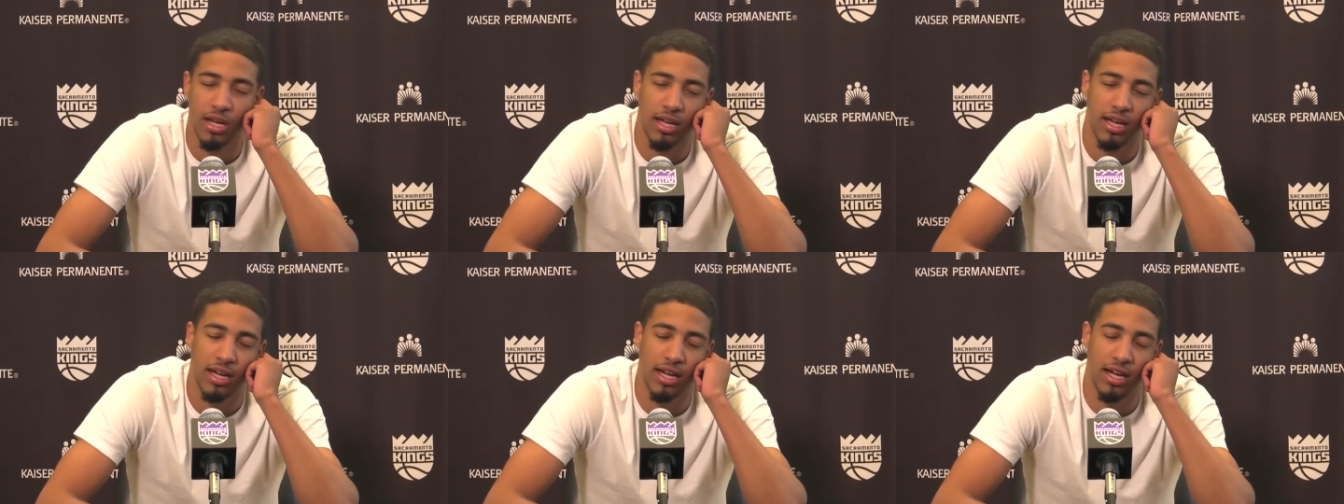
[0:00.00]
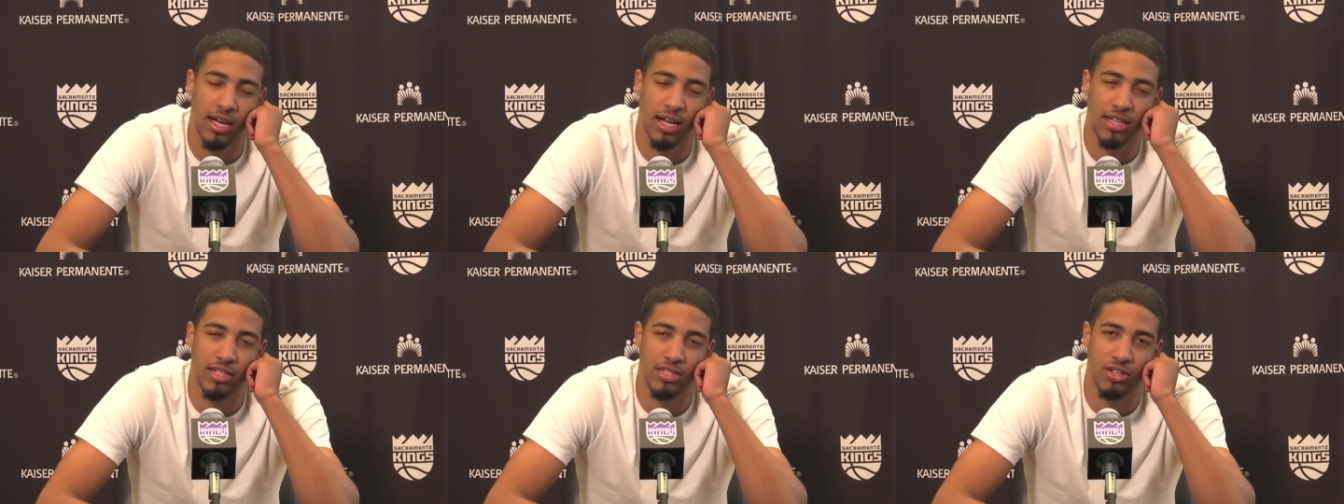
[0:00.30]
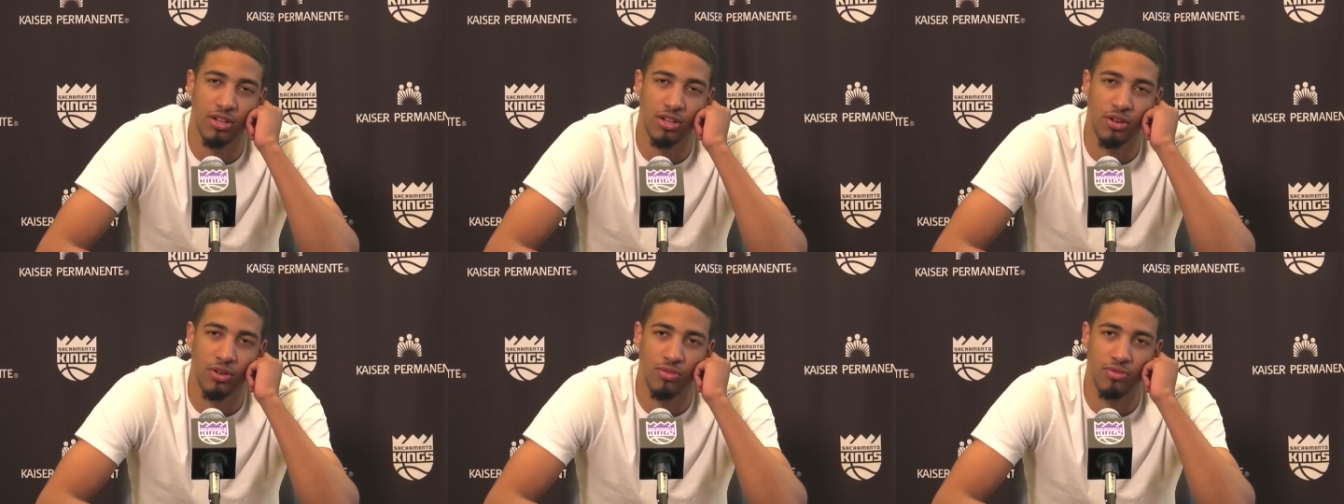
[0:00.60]
Uh,
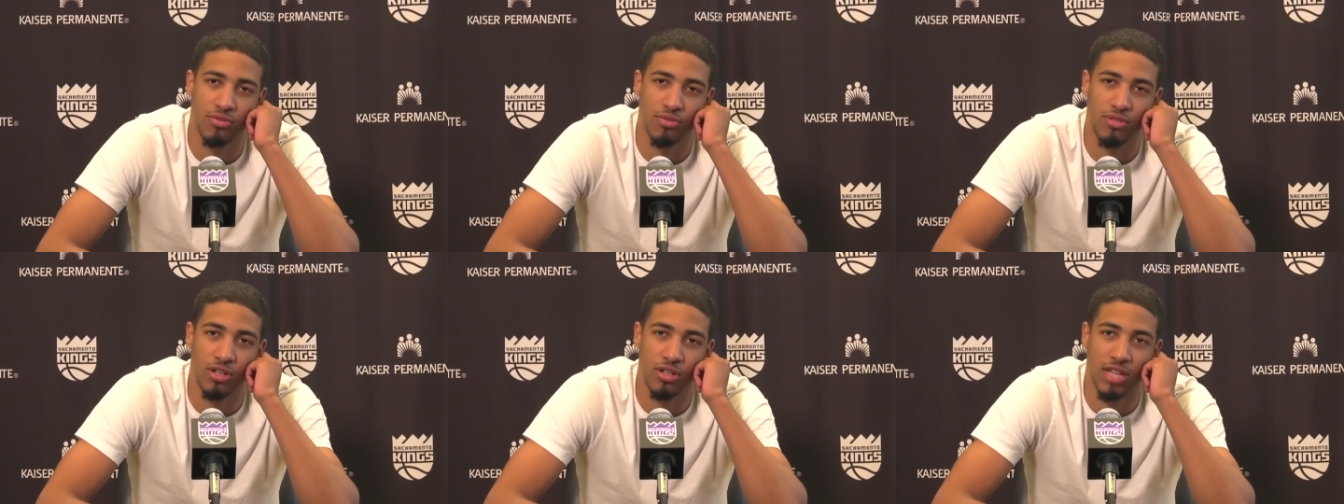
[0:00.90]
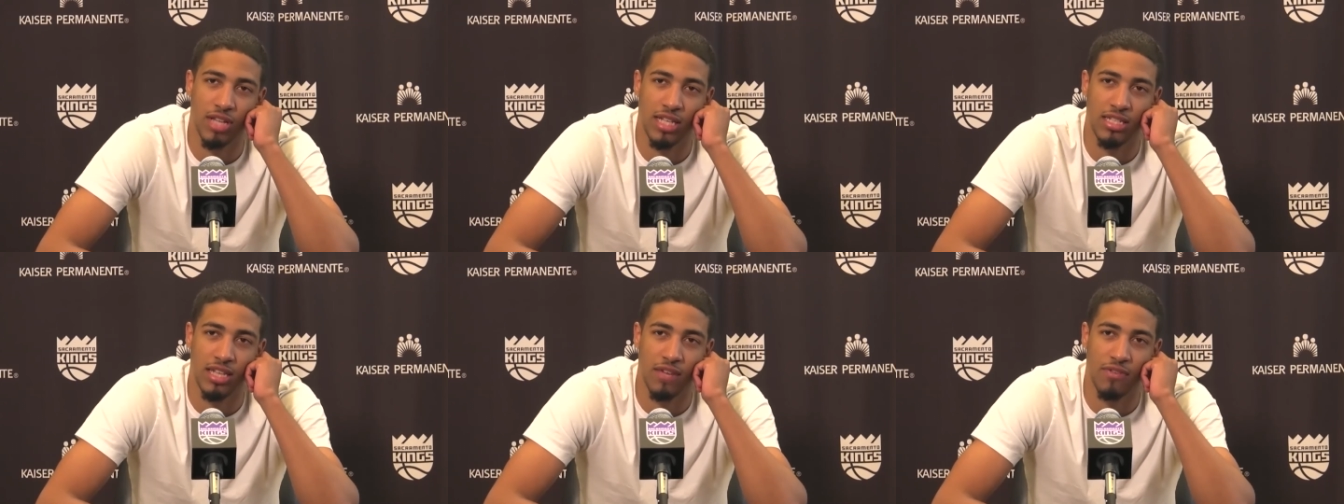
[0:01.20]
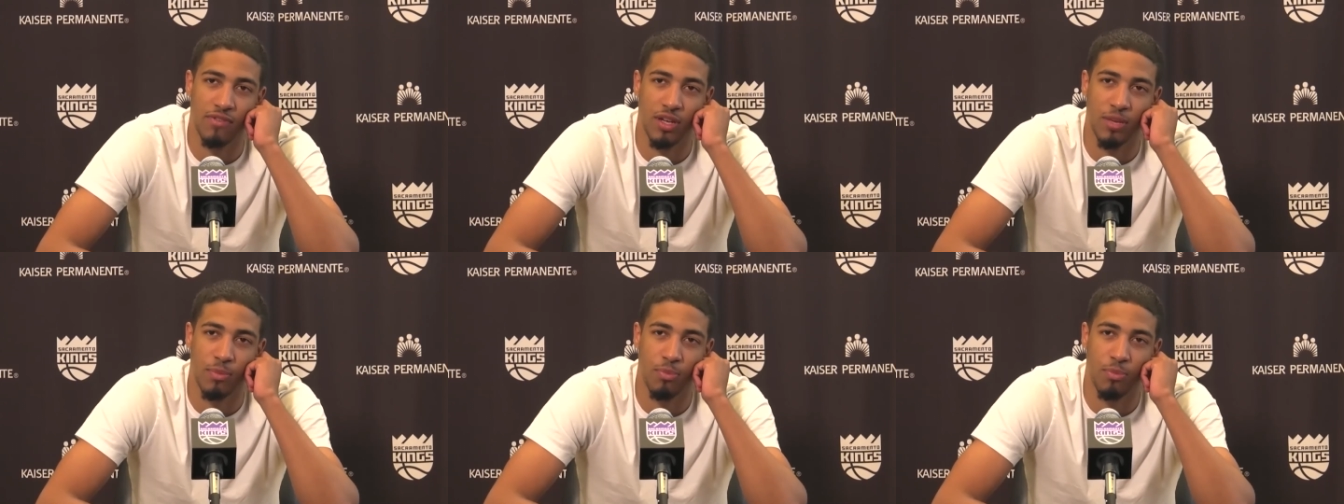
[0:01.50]
so, you know, that's
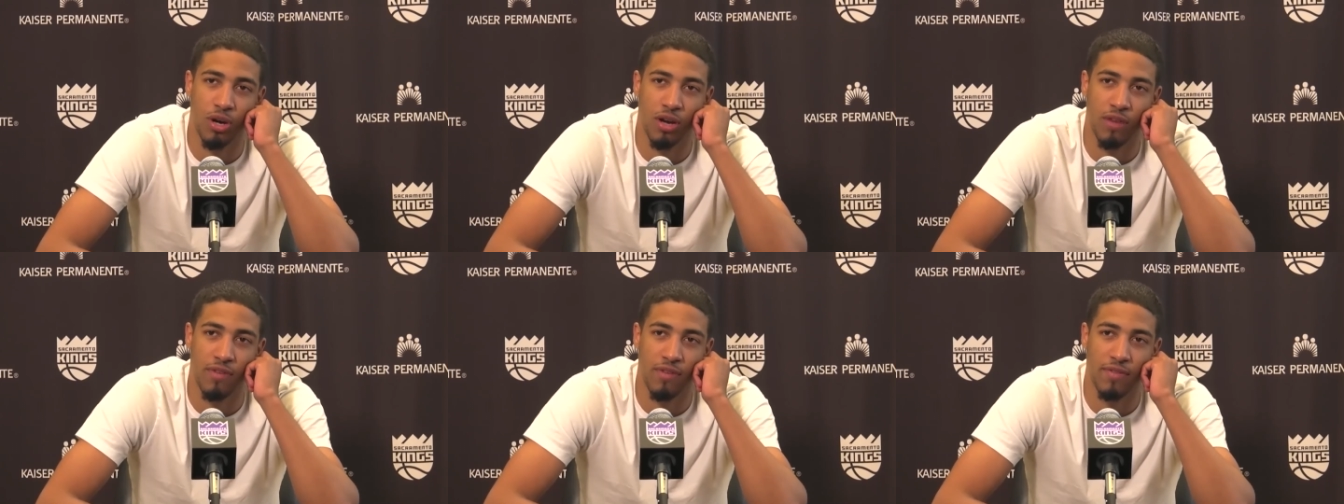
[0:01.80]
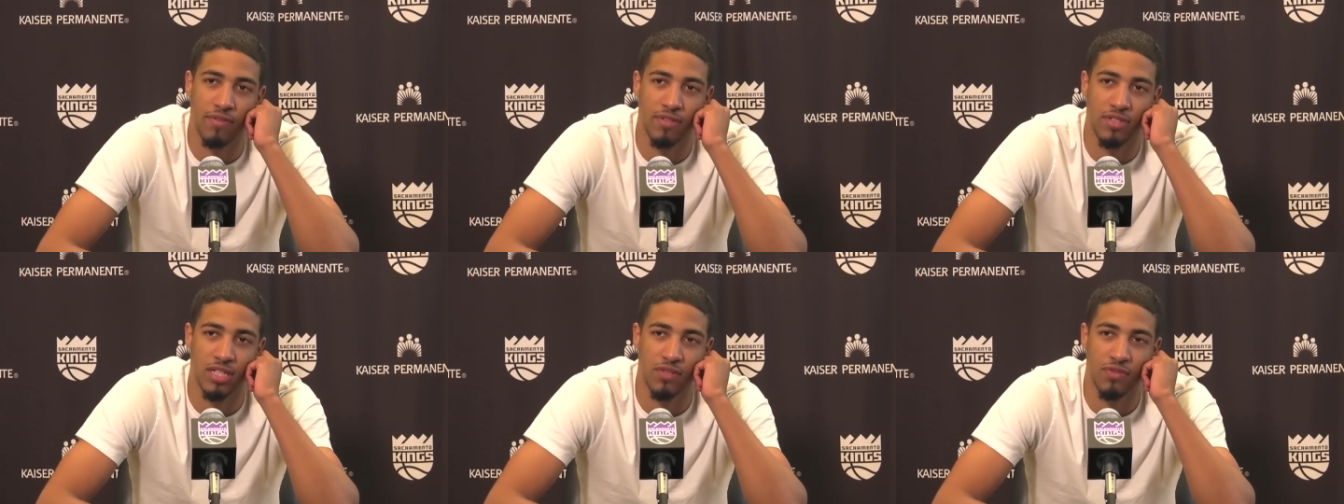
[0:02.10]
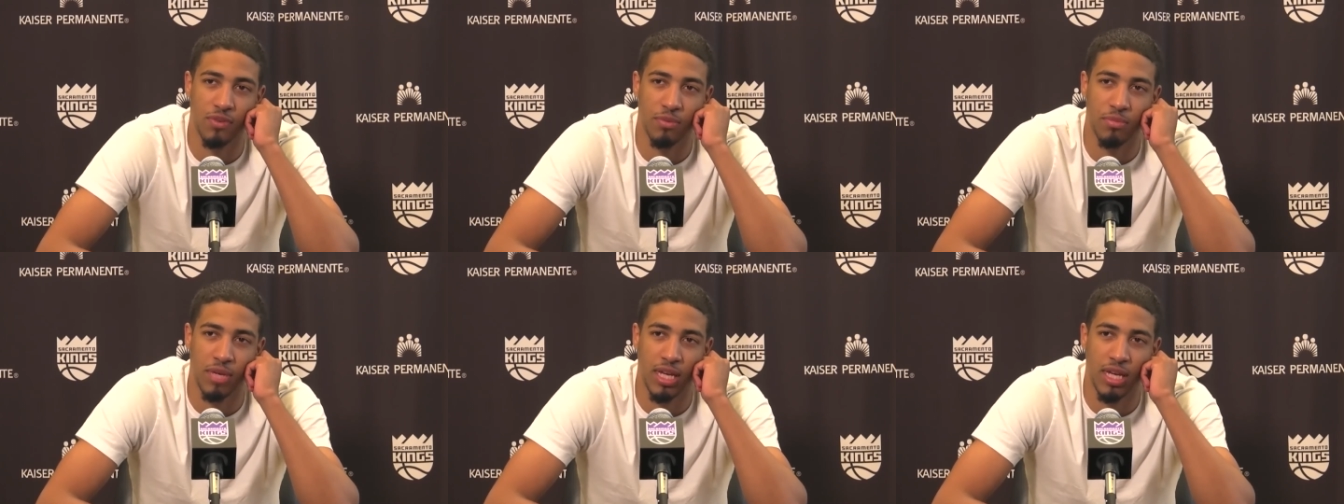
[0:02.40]
definitely a point of emphasis
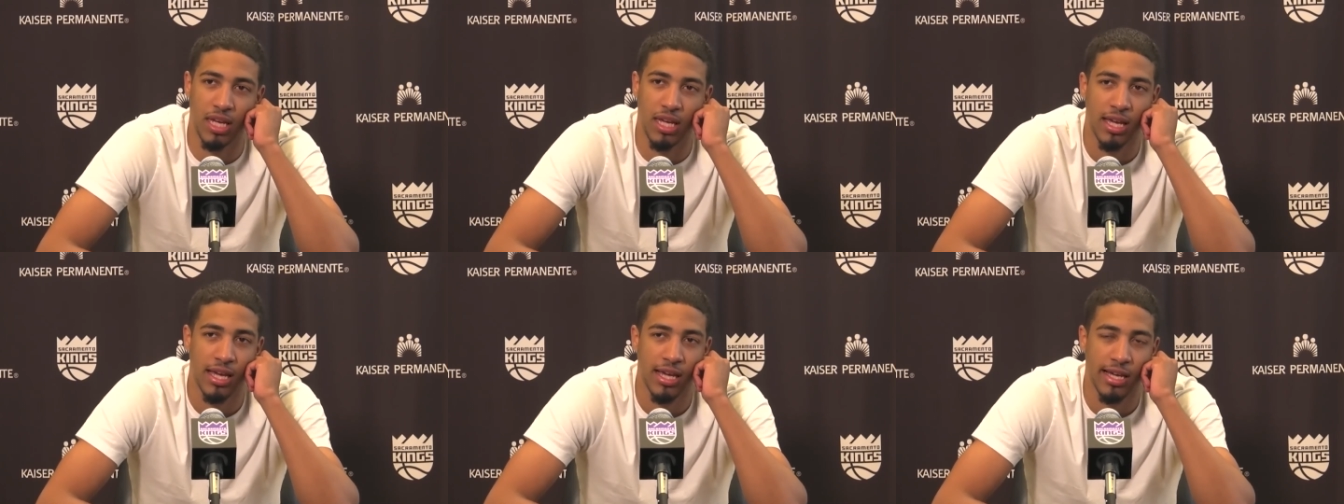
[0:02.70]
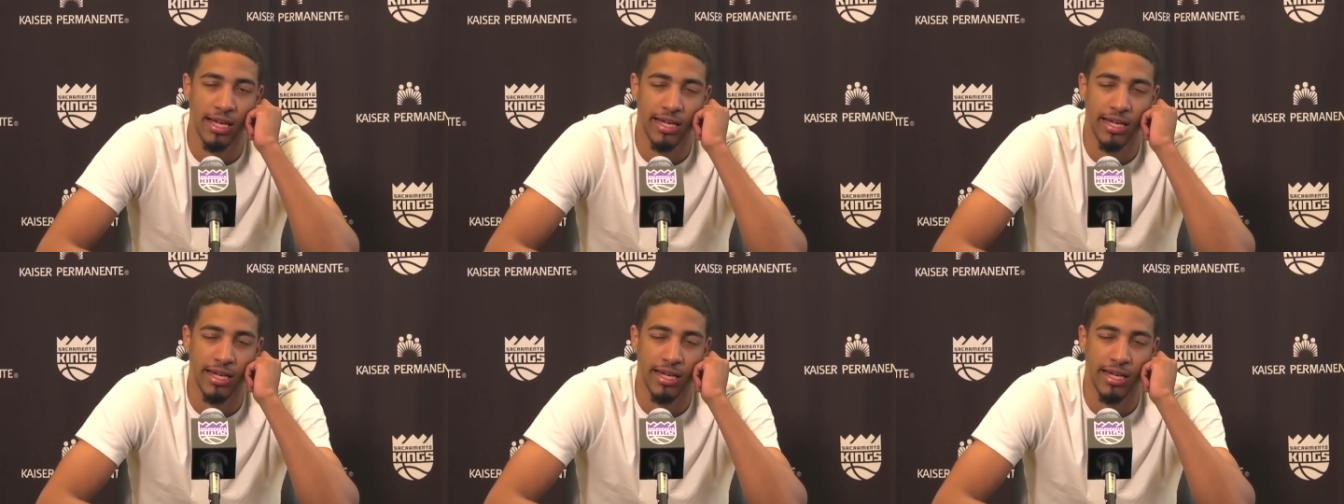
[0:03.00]
for me.